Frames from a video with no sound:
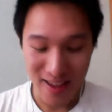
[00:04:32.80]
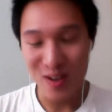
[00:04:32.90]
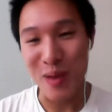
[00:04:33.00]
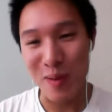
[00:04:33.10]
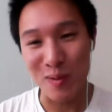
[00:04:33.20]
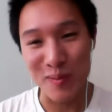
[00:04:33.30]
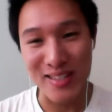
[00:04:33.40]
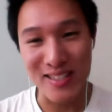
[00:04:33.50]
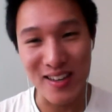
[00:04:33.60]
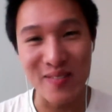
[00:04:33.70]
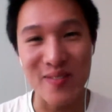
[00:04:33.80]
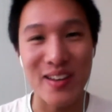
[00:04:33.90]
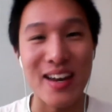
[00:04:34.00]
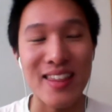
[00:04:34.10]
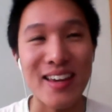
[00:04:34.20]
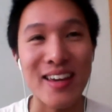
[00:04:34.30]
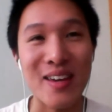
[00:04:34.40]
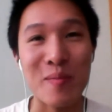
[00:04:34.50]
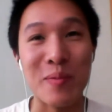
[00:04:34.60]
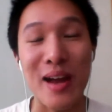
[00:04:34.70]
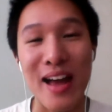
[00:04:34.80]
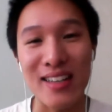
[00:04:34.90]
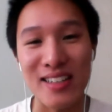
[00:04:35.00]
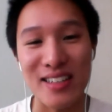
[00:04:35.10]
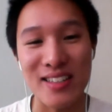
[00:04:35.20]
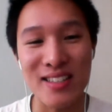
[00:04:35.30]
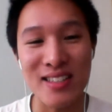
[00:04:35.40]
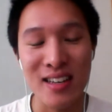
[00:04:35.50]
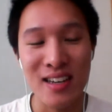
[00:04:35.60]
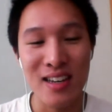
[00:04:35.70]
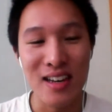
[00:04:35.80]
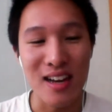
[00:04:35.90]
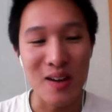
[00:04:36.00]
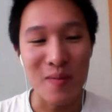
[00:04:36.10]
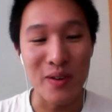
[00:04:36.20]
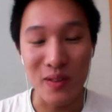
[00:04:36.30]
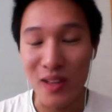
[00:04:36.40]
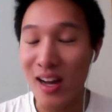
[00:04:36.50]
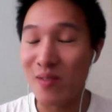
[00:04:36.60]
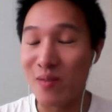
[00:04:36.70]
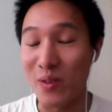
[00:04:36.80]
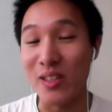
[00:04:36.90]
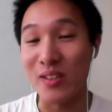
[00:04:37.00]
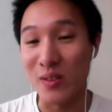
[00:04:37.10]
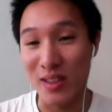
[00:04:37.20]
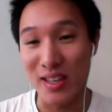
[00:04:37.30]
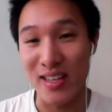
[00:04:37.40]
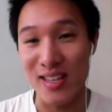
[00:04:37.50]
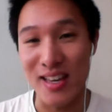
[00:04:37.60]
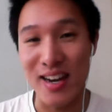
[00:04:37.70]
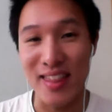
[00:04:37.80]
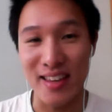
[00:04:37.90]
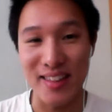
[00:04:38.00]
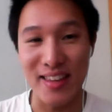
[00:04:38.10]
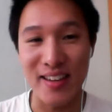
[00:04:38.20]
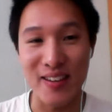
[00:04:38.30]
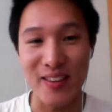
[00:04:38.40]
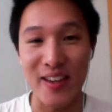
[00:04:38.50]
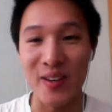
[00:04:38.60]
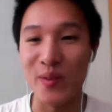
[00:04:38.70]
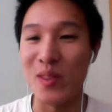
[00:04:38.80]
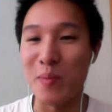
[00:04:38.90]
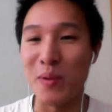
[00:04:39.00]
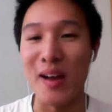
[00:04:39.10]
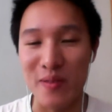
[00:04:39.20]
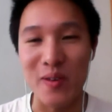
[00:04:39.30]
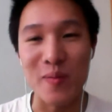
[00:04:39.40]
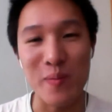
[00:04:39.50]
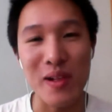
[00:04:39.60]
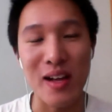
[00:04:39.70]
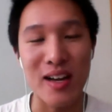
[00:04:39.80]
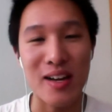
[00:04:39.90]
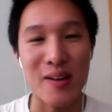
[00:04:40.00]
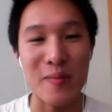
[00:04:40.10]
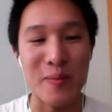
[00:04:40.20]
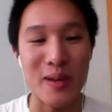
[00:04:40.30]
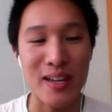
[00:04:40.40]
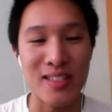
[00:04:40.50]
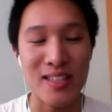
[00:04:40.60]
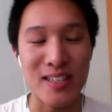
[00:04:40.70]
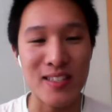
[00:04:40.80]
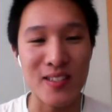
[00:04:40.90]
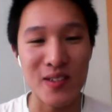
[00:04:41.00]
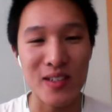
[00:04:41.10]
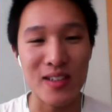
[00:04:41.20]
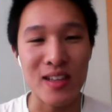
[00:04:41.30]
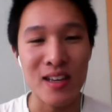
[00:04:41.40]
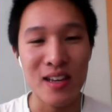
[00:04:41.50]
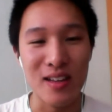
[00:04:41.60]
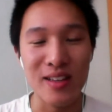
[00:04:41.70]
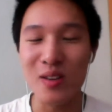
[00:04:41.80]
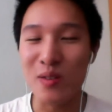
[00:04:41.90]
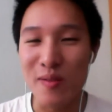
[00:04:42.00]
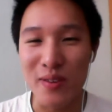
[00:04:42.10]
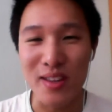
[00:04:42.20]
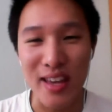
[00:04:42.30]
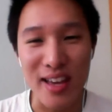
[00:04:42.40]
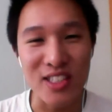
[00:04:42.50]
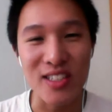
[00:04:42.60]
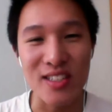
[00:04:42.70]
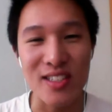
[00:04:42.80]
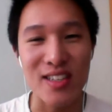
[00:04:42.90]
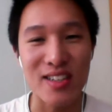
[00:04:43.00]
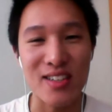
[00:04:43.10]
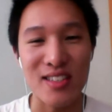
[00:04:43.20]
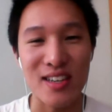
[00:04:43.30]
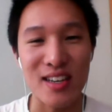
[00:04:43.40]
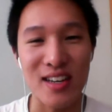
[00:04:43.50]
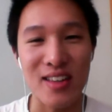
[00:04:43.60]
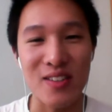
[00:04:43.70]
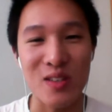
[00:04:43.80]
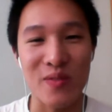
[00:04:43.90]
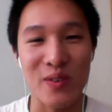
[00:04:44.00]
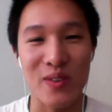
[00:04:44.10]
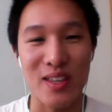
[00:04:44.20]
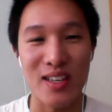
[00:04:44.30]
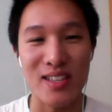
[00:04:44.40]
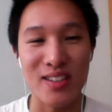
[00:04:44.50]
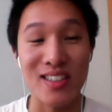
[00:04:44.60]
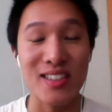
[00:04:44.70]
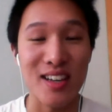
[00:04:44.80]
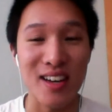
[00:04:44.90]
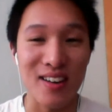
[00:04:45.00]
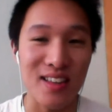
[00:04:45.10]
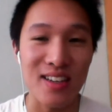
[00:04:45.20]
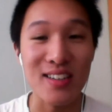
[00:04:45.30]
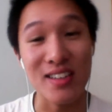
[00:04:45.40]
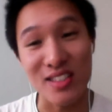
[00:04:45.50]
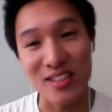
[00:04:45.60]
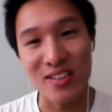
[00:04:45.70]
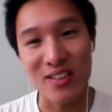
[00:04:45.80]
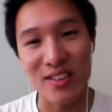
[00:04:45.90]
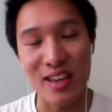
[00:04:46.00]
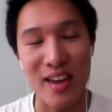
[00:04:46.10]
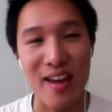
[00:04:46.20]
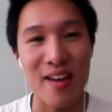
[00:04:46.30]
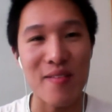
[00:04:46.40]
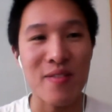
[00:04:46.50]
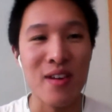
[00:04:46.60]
own a pebble myself, and I think in practice um, there are a lot of really cool things that I think they could they could do with the platform. Um, but it's it's still a little rough around the edges. There's uh, there's a few things that are desired that it doesn't currently have.